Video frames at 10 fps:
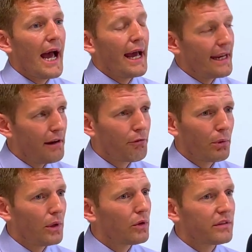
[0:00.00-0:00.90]
And everyone
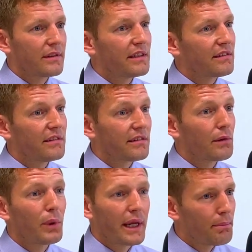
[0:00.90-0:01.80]
looks at this and say
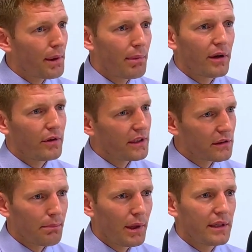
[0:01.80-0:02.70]
we can be better, and it's a
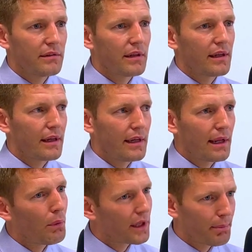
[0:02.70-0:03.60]
mindset, and they
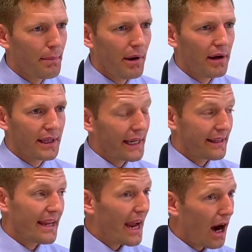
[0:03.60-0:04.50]
want to be part.
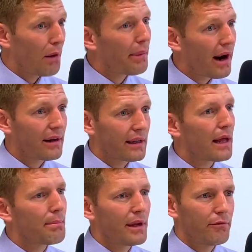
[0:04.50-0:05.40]
They are part of
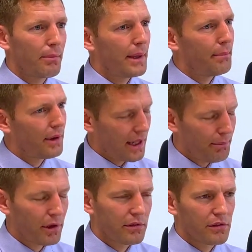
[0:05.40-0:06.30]
that, being from Limerick.
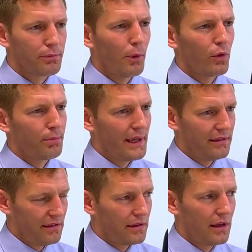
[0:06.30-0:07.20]
Limerick is a sports mad
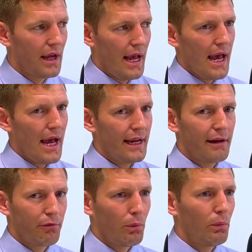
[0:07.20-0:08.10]
city, and
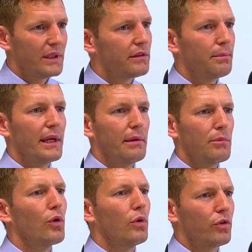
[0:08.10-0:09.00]
everyone wants to
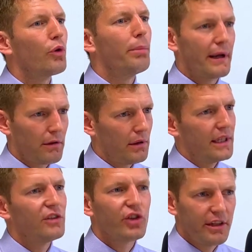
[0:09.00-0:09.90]
be do better and
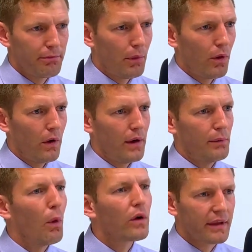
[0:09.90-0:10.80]
achieve more and
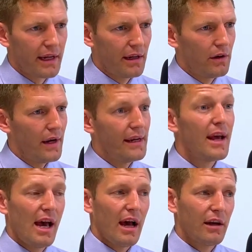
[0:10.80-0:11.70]
work together. And
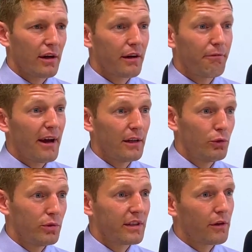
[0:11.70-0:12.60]
a lot of the
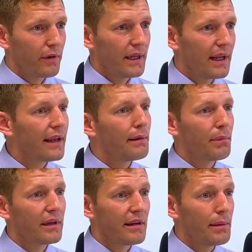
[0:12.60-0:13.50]
values that are in that
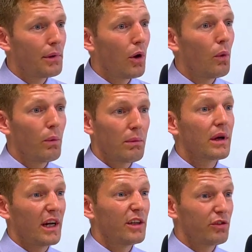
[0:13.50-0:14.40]
Limerick team now
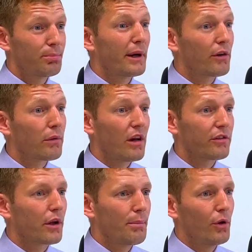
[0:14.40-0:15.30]
kind of spread across the
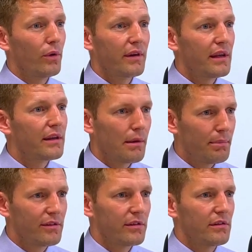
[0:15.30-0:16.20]
community into
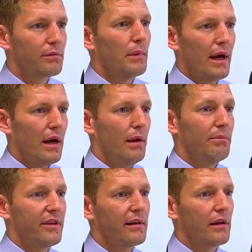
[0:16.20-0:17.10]
business
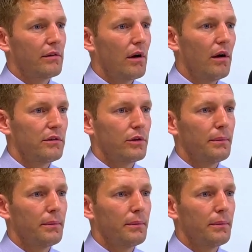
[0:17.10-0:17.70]
settings also.